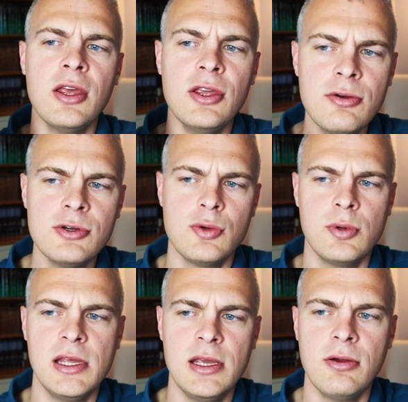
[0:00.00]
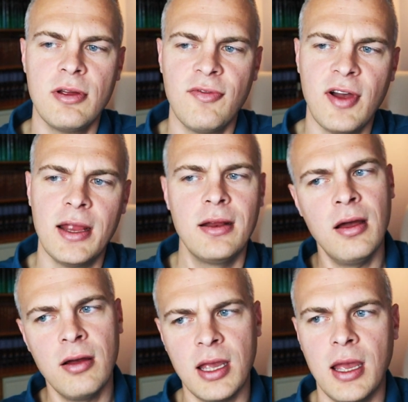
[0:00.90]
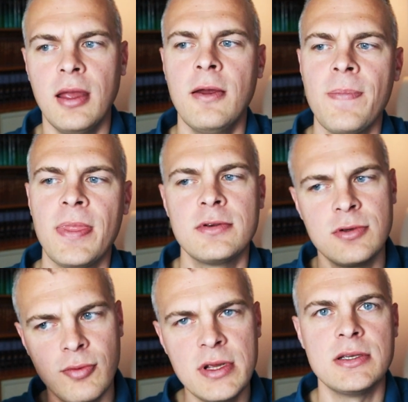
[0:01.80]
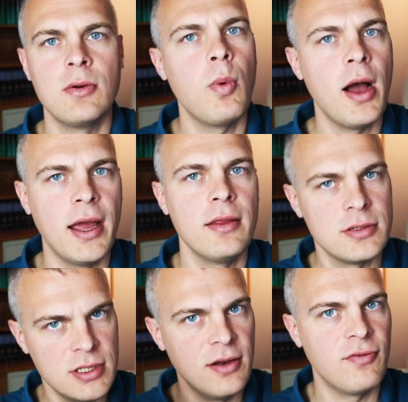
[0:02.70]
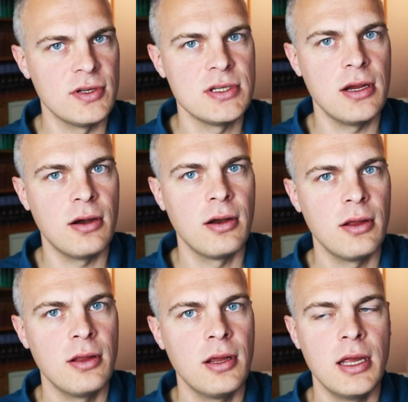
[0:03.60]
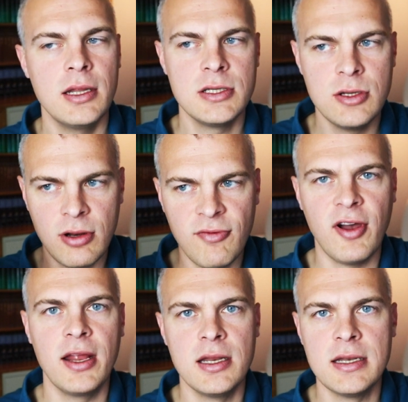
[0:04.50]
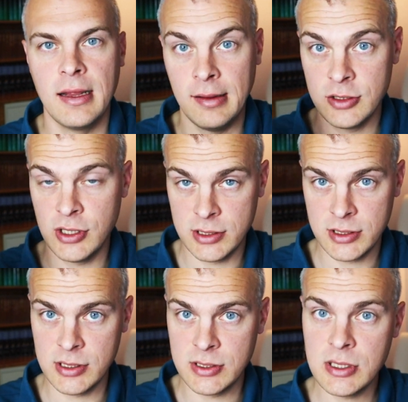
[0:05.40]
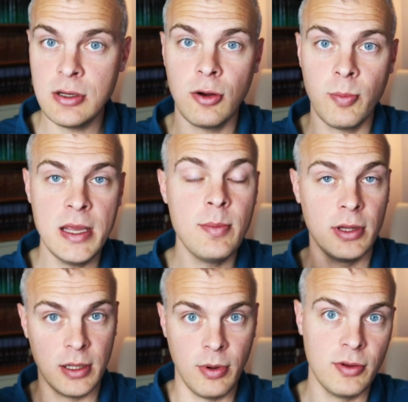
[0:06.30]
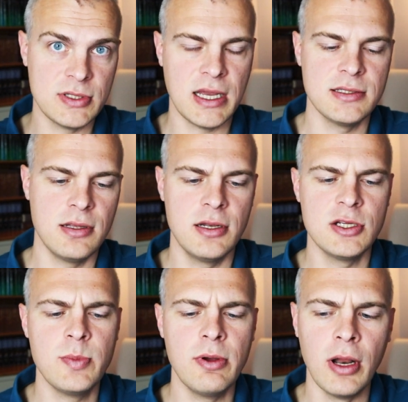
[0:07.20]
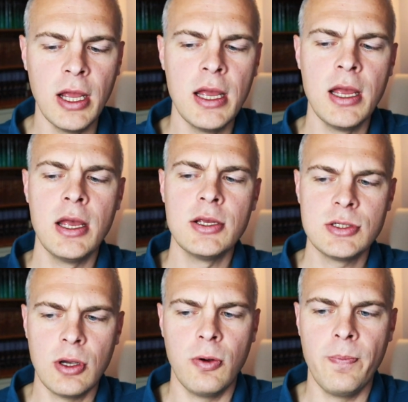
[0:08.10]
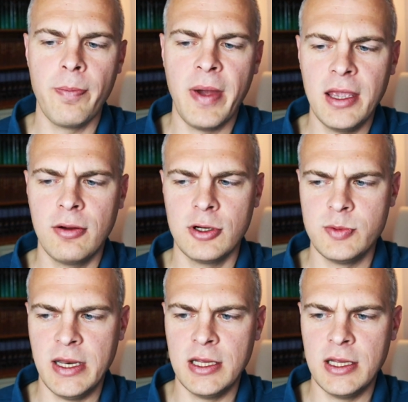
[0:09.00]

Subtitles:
Usually you can find, okay, there's a reason why there's a difference here. And you can find intelligent, sincere people on both sides of the dispute. So my encouragement